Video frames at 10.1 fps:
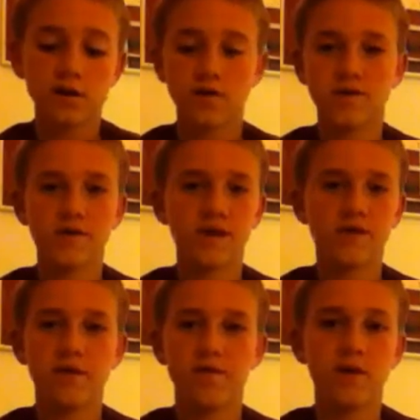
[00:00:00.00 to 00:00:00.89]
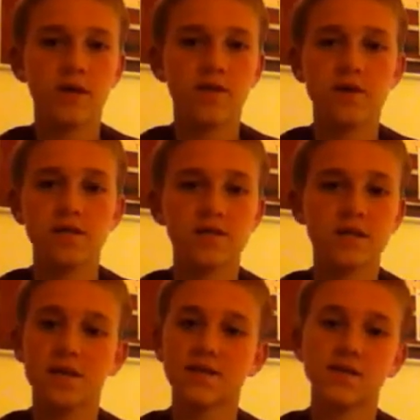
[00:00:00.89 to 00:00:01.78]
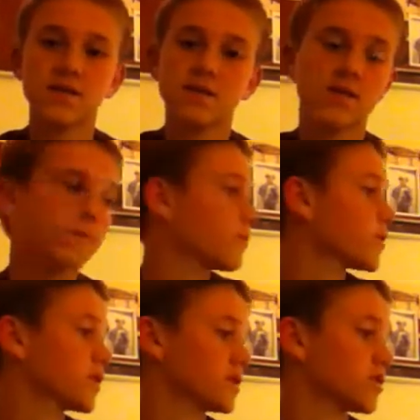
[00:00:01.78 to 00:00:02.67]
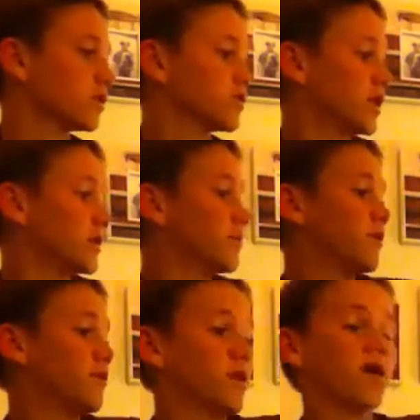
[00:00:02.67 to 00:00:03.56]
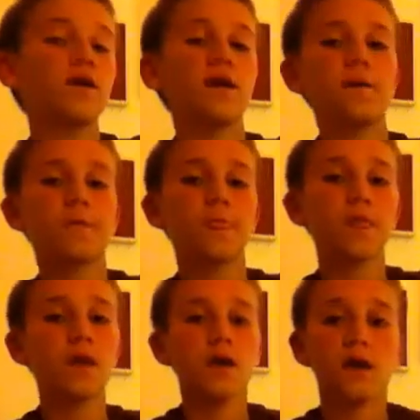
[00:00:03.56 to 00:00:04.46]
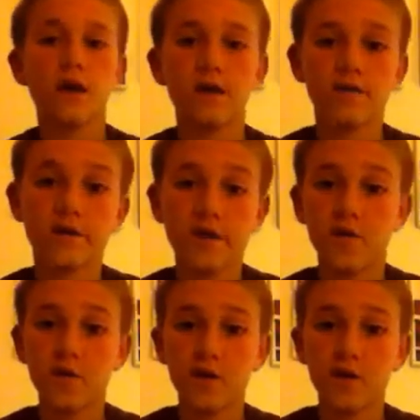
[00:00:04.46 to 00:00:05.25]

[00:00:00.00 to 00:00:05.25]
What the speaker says: there's not that many creeks in Texas because they're all dried up if there are any. And for there to be